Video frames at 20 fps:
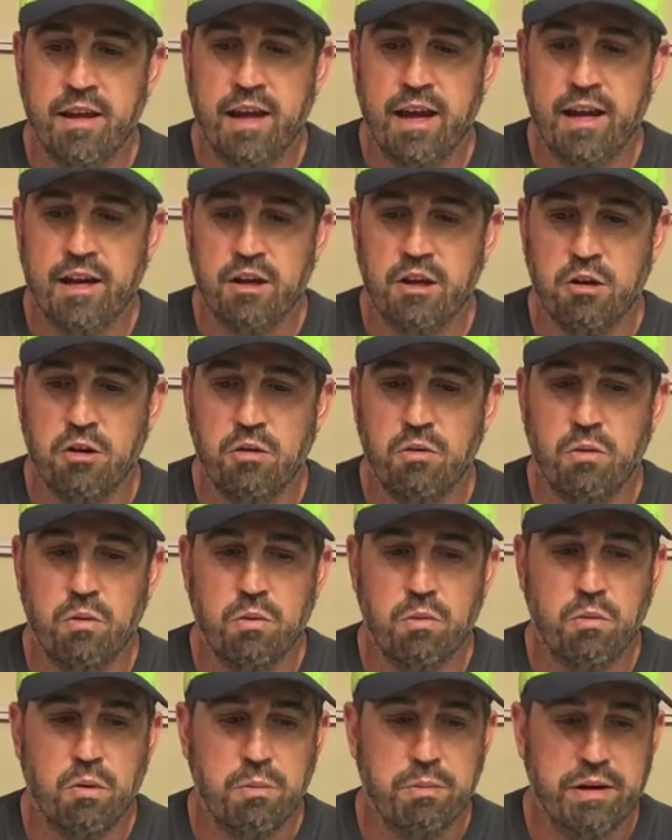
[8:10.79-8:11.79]
and
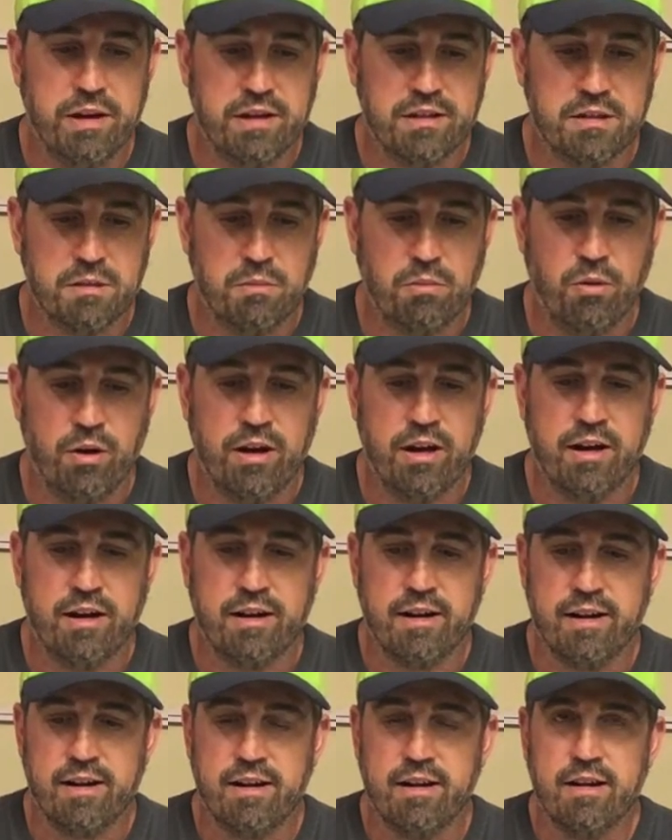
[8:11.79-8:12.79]
won't be disappointed in
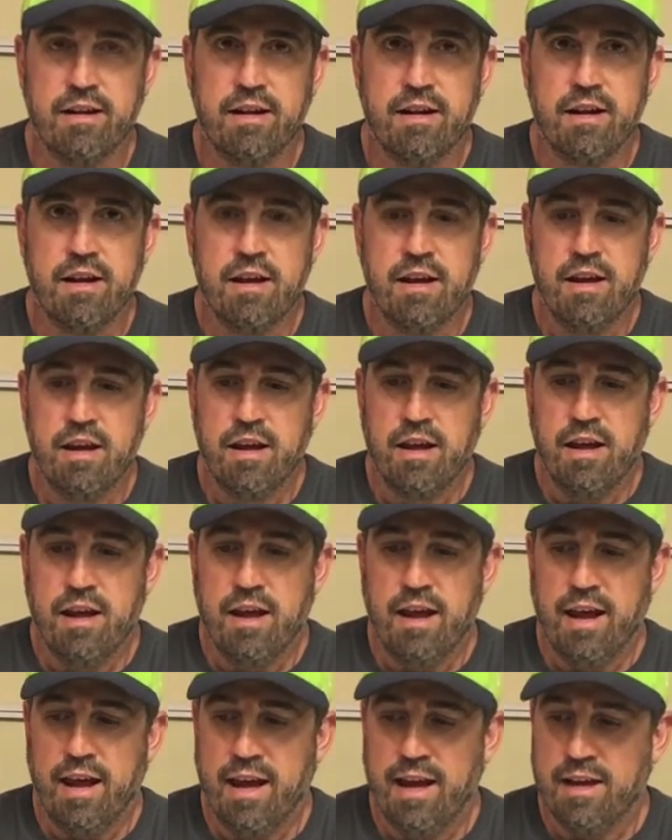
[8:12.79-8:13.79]
it.
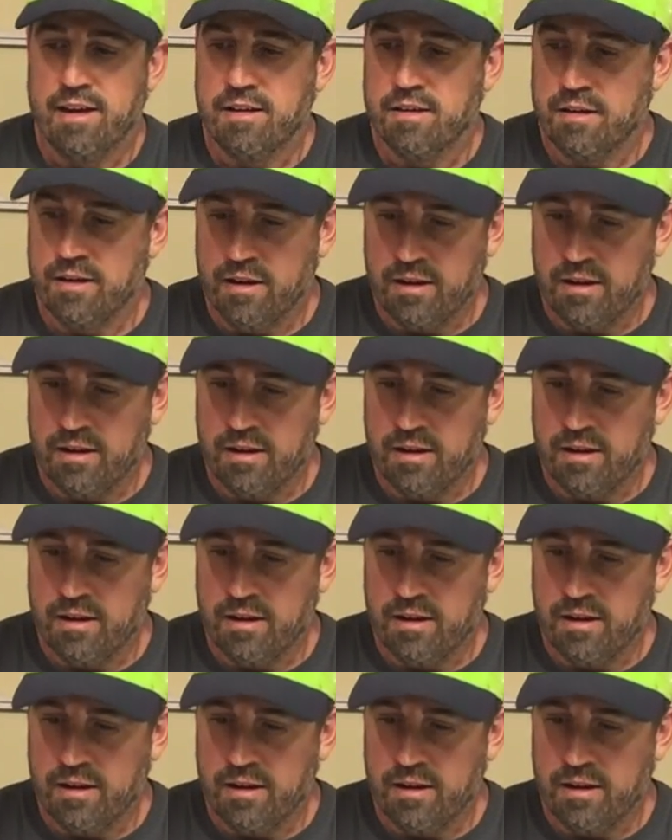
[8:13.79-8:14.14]
And